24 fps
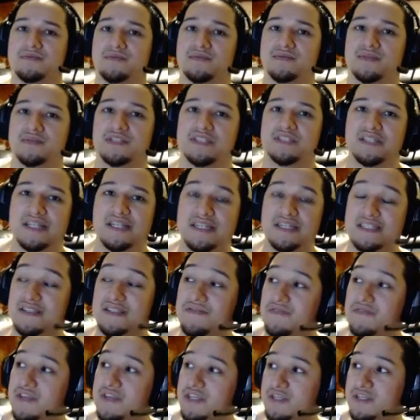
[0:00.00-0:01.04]
6 of
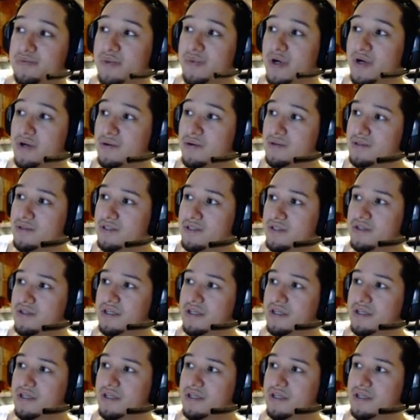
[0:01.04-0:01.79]
these bows, you're gonna